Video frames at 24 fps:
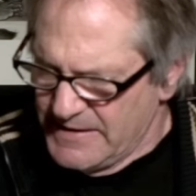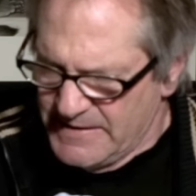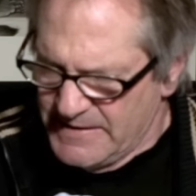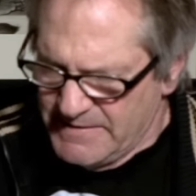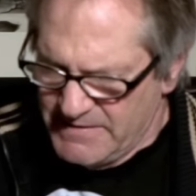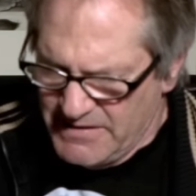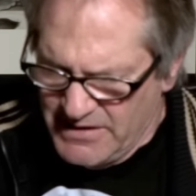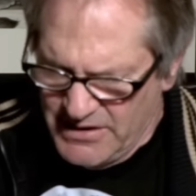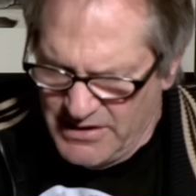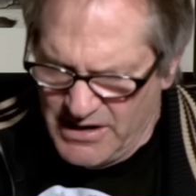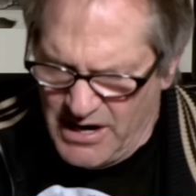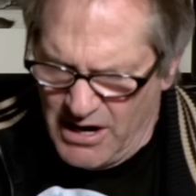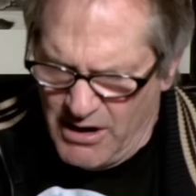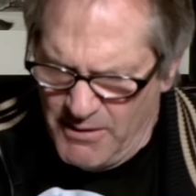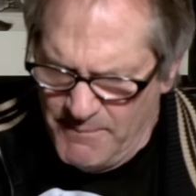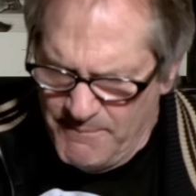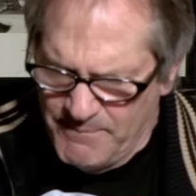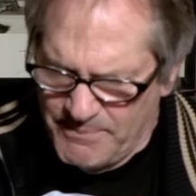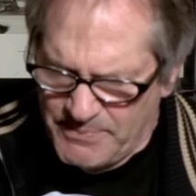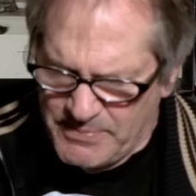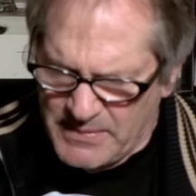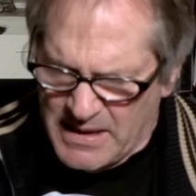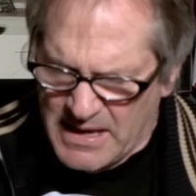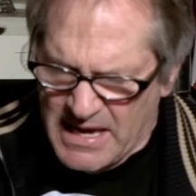you
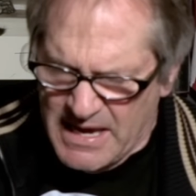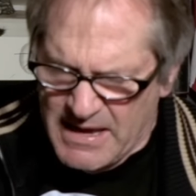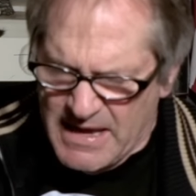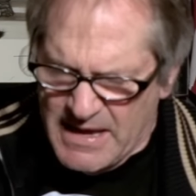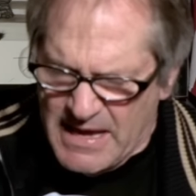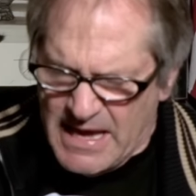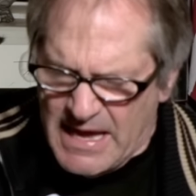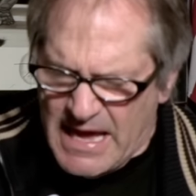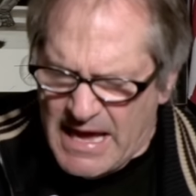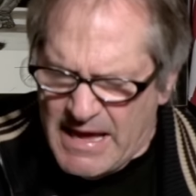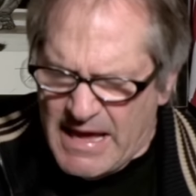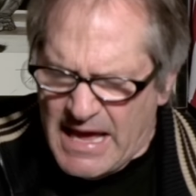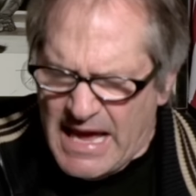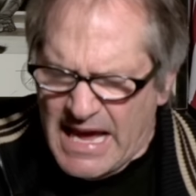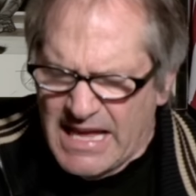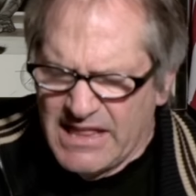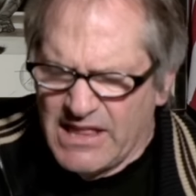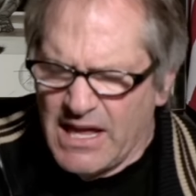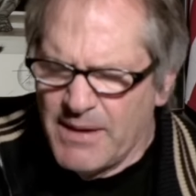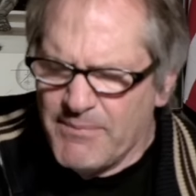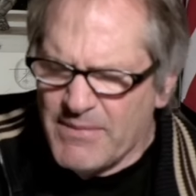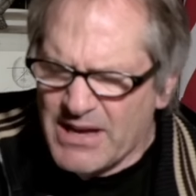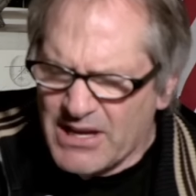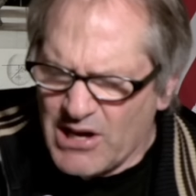know? Hey,
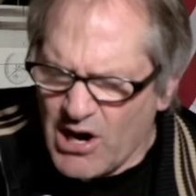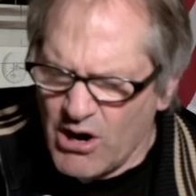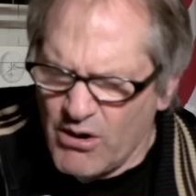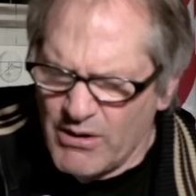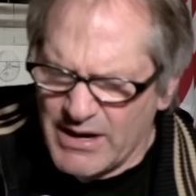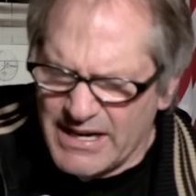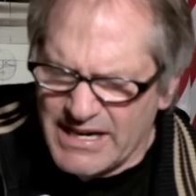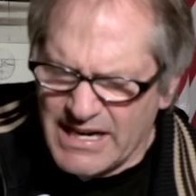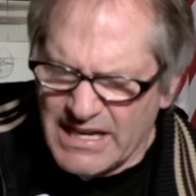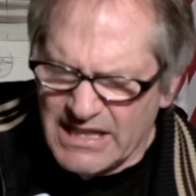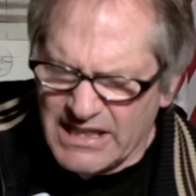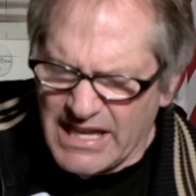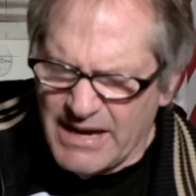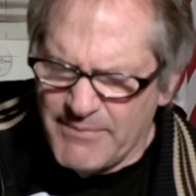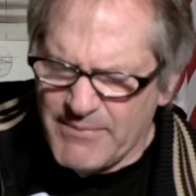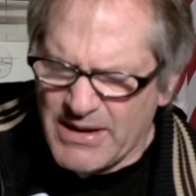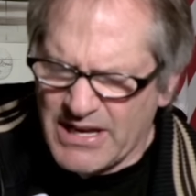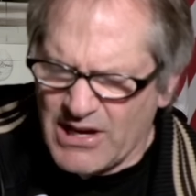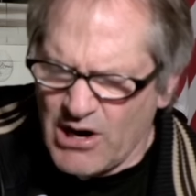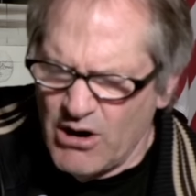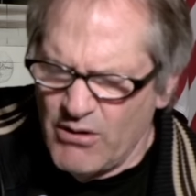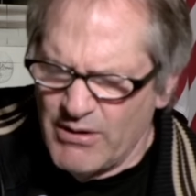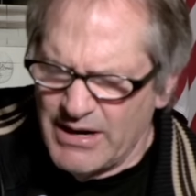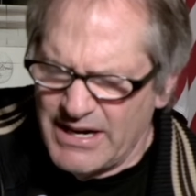let me go
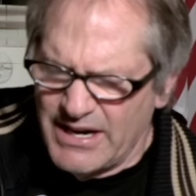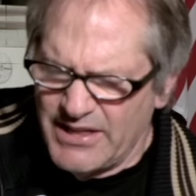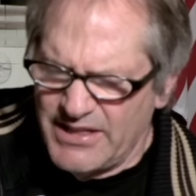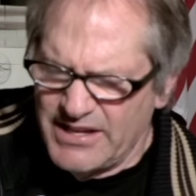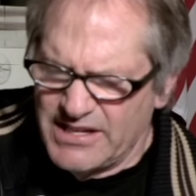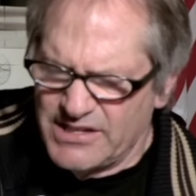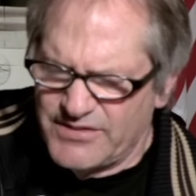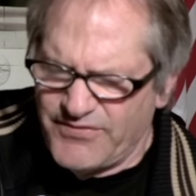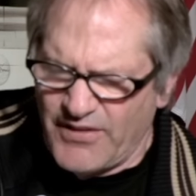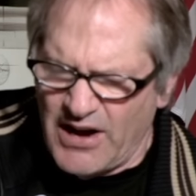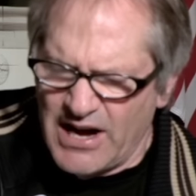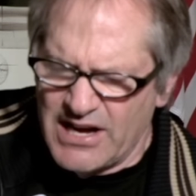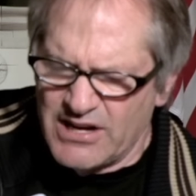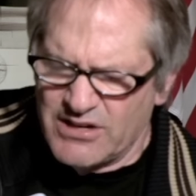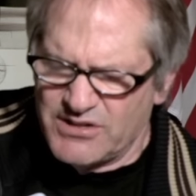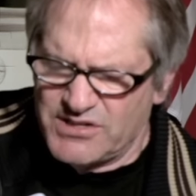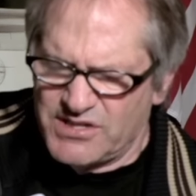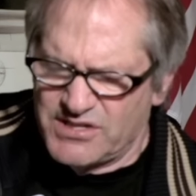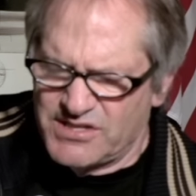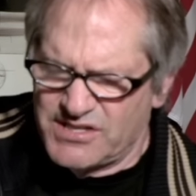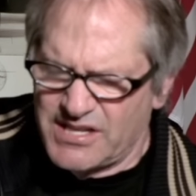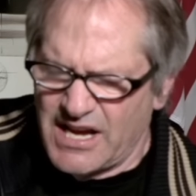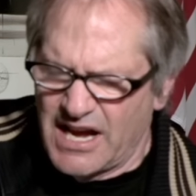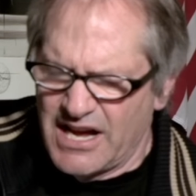into these vital
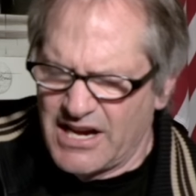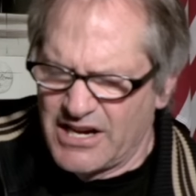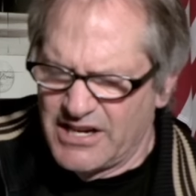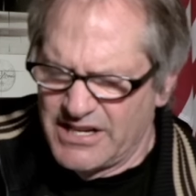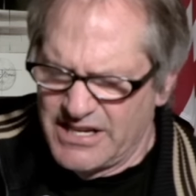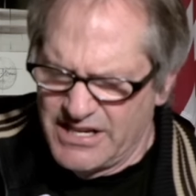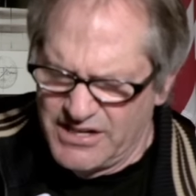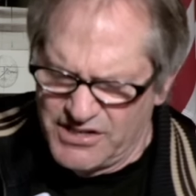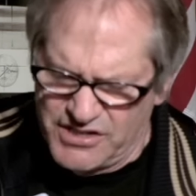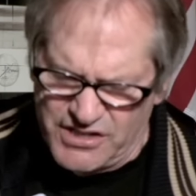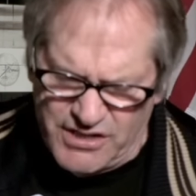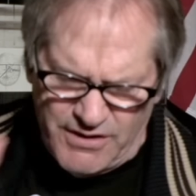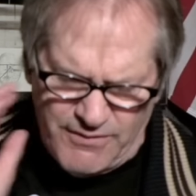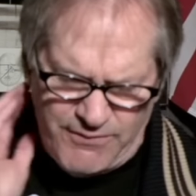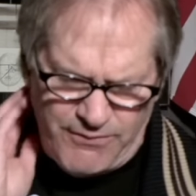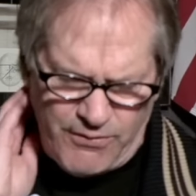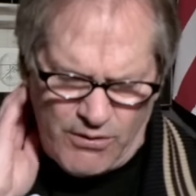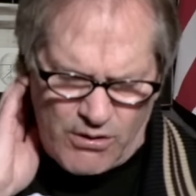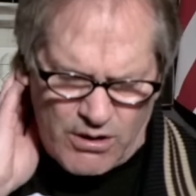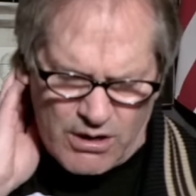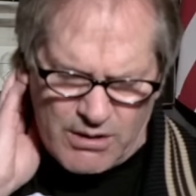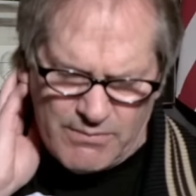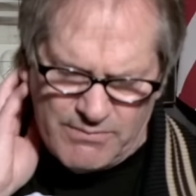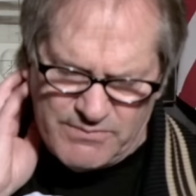societal issue
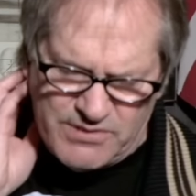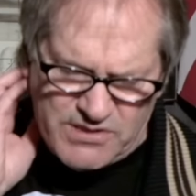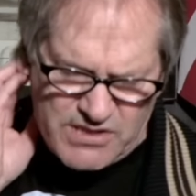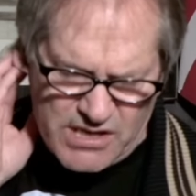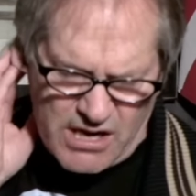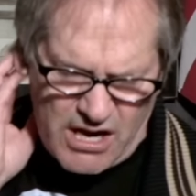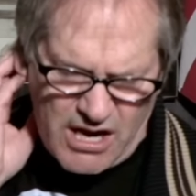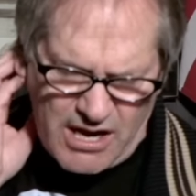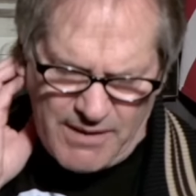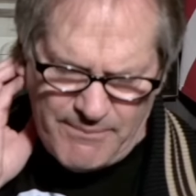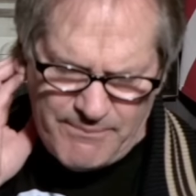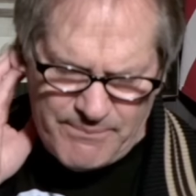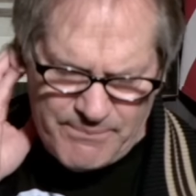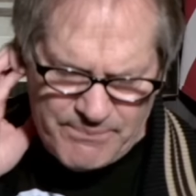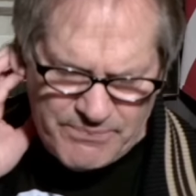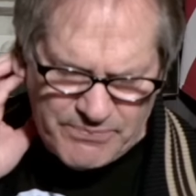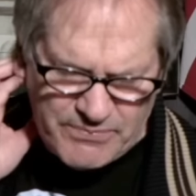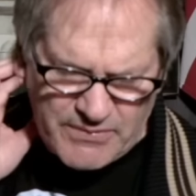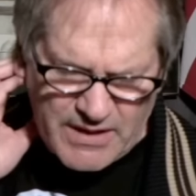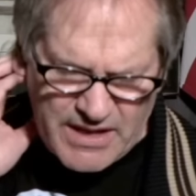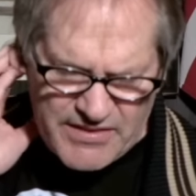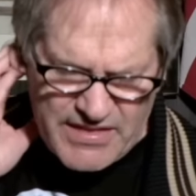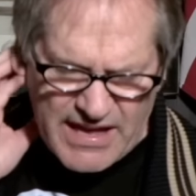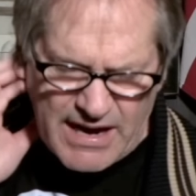forums
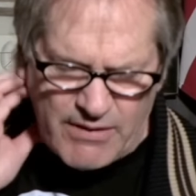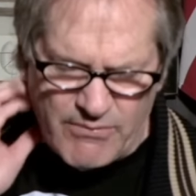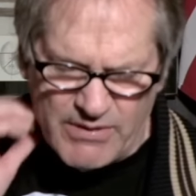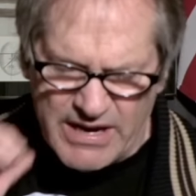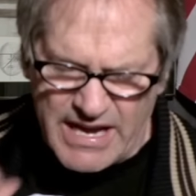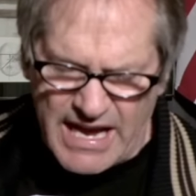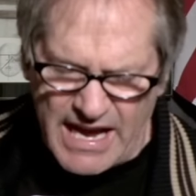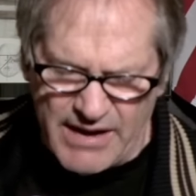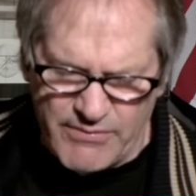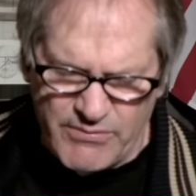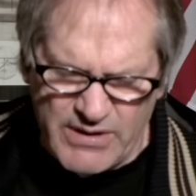that we had.